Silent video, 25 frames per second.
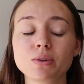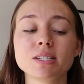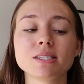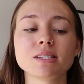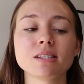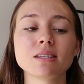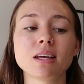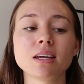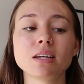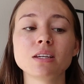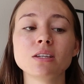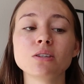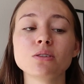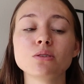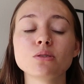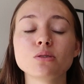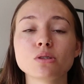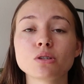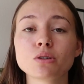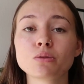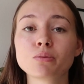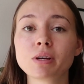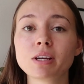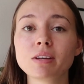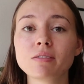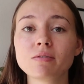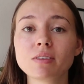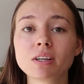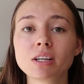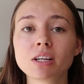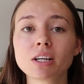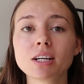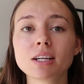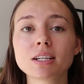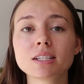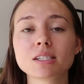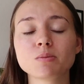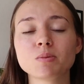the reason that you use your ring
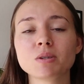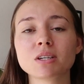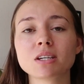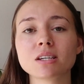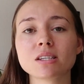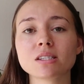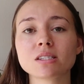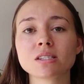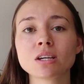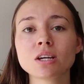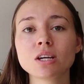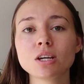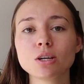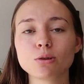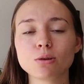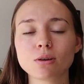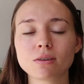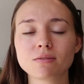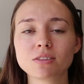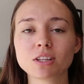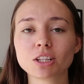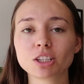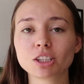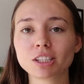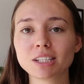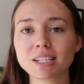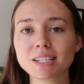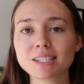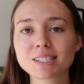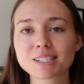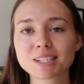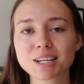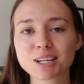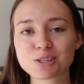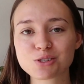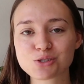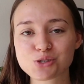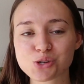finger is because you have the
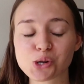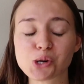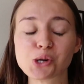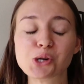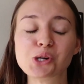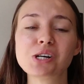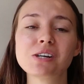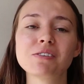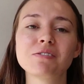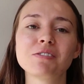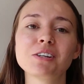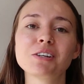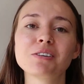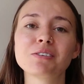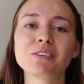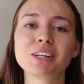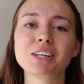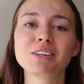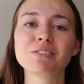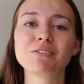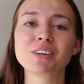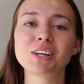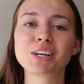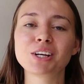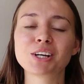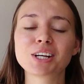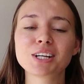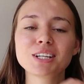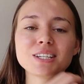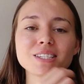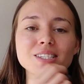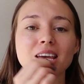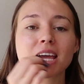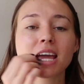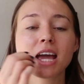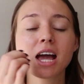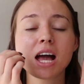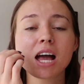least control of your ring
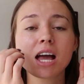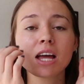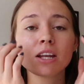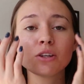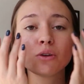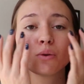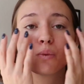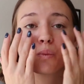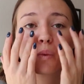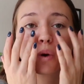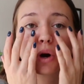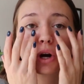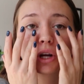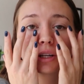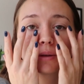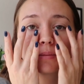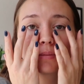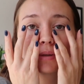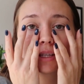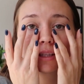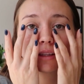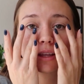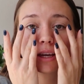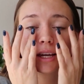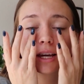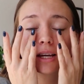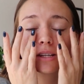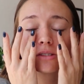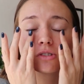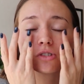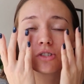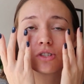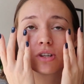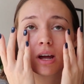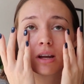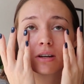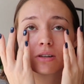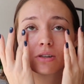fingers, and you want to be like
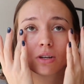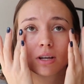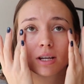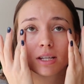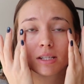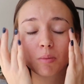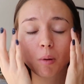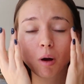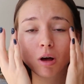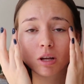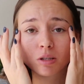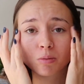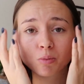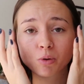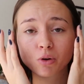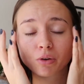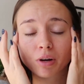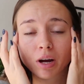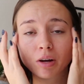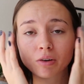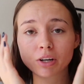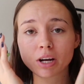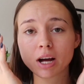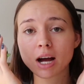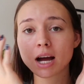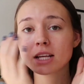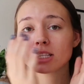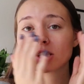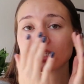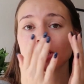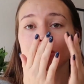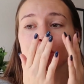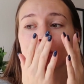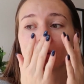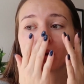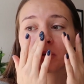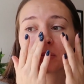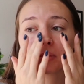as gentle as possible around your eyes.
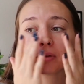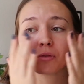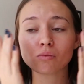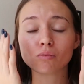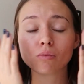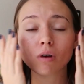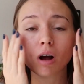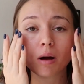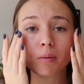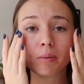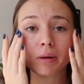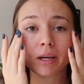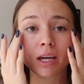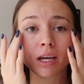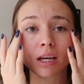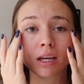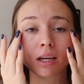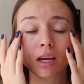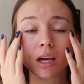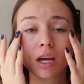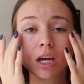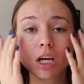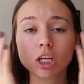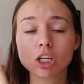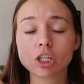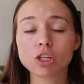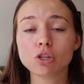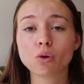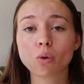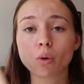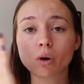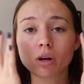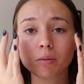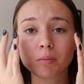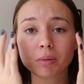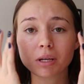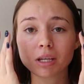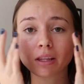You don't want to be rubbing, you
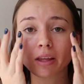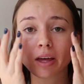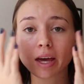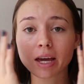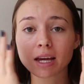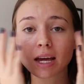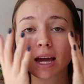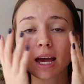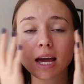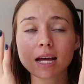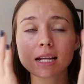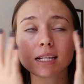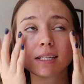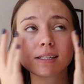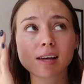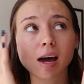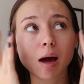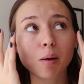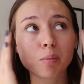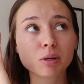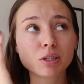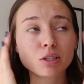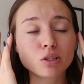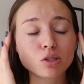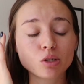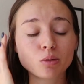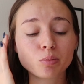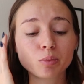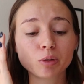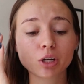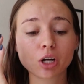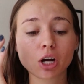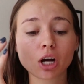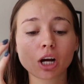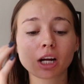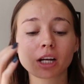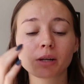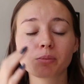don't want to be like tapping
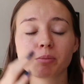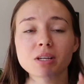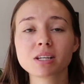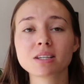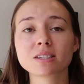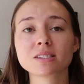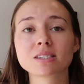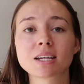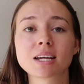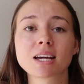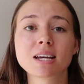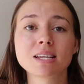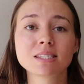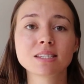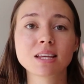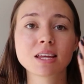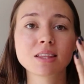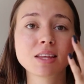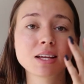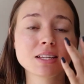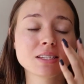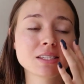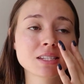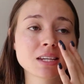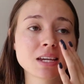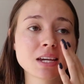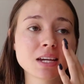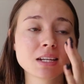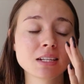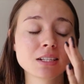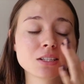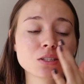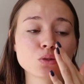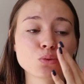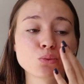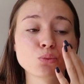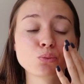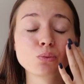super hard, because like I said, that skin
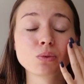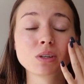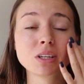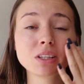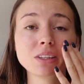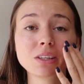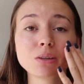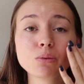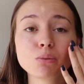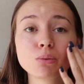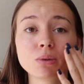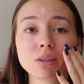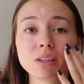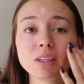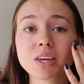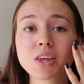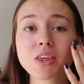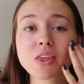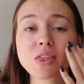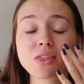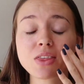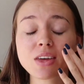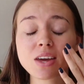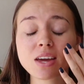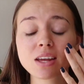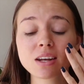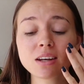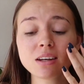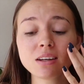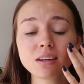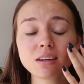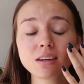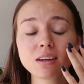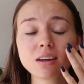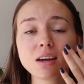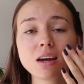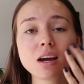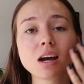is really, really
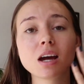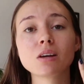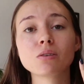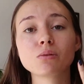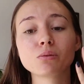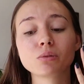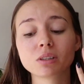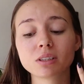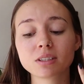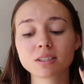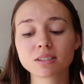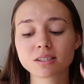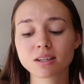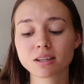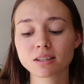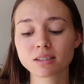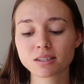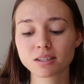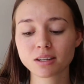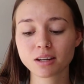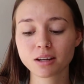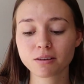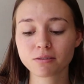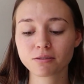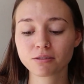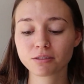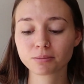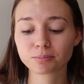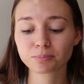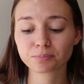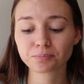thin and really sensitive.